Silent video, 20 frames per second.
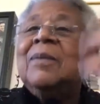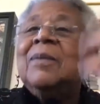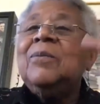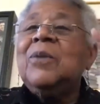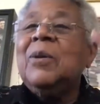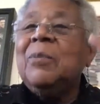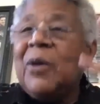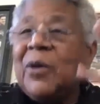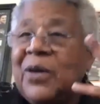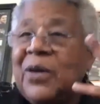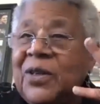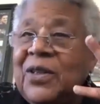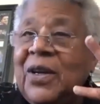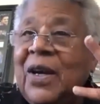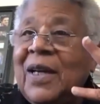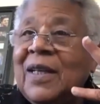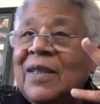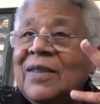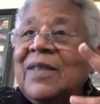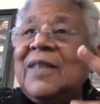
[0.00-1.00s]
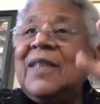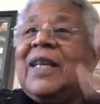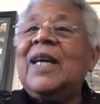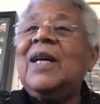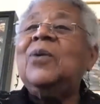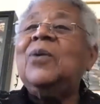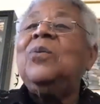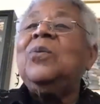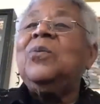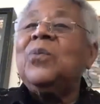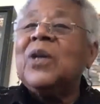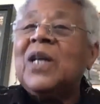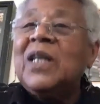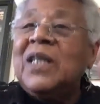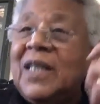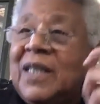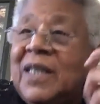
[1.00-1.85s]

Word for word: we're burning your house down, we're going to